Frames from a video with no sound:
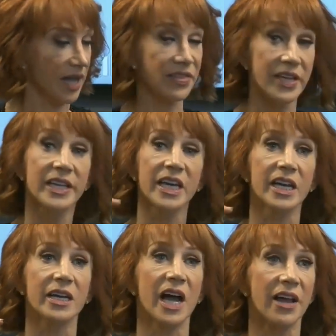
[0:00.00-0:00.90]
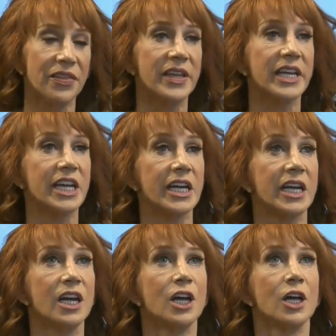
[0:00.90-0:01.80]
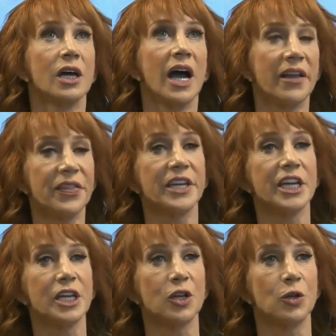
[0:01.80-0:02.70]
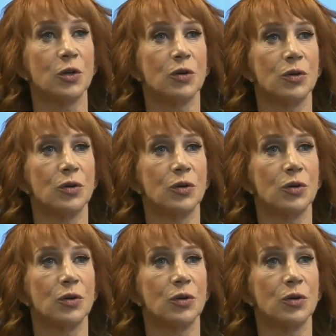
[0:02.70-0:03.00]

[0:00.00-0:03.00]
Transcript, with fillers: Well, I think okay. he, I think he, I think he,